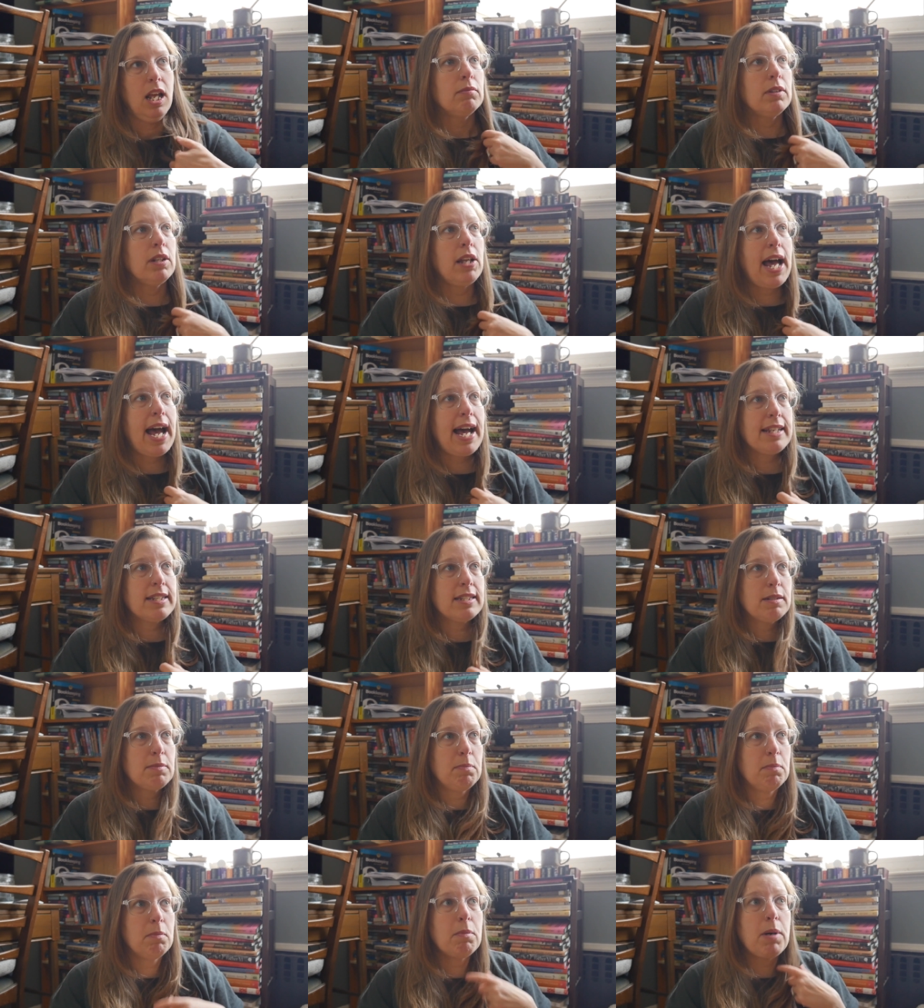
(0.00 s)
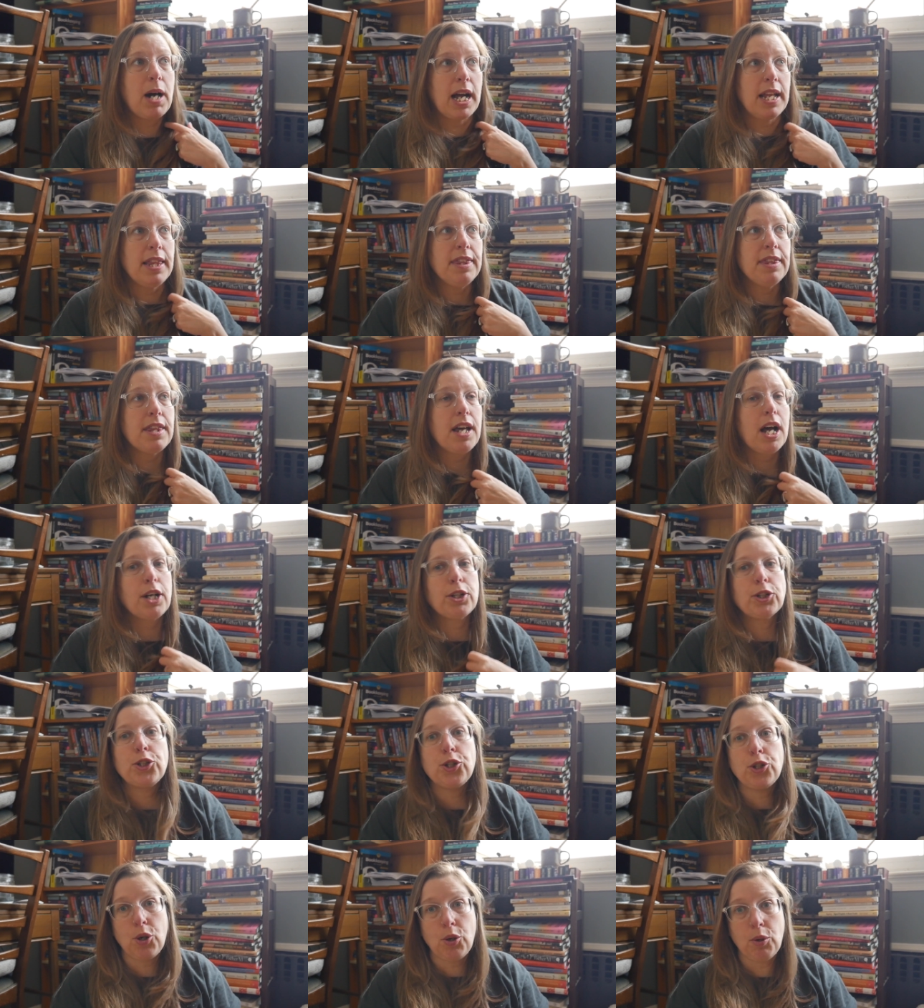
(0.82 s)
last month,
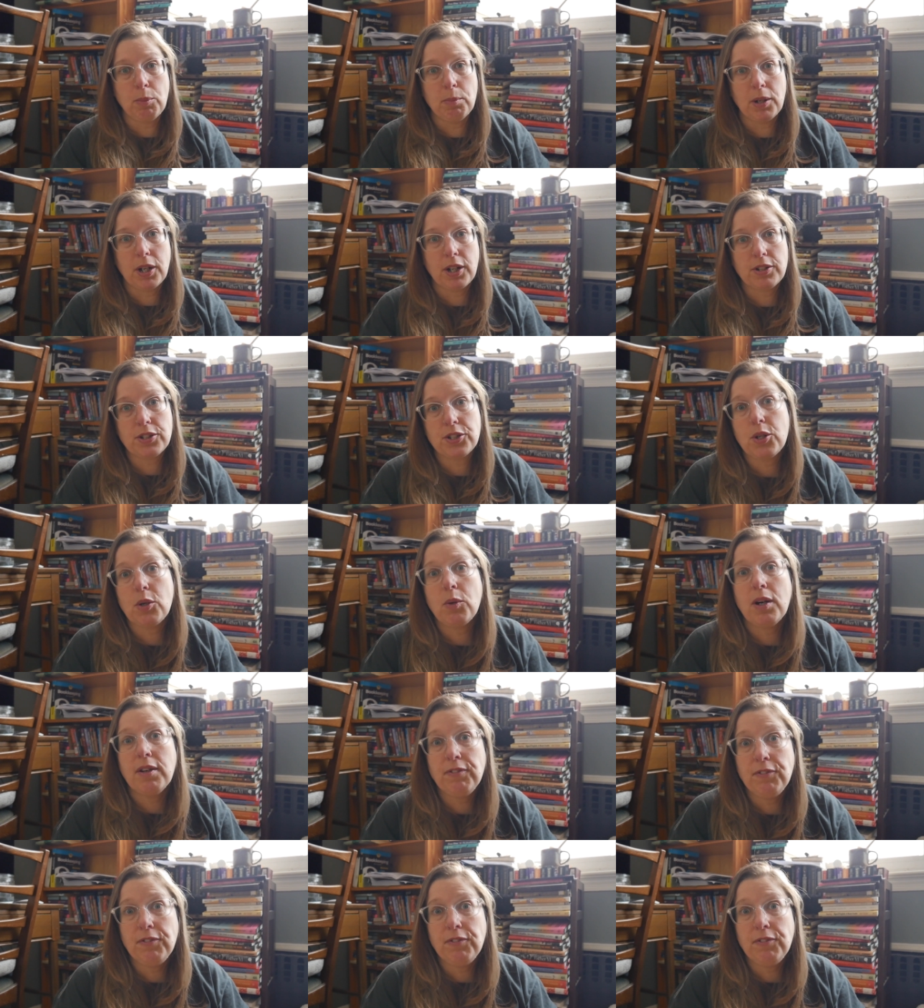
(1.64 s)
October. So a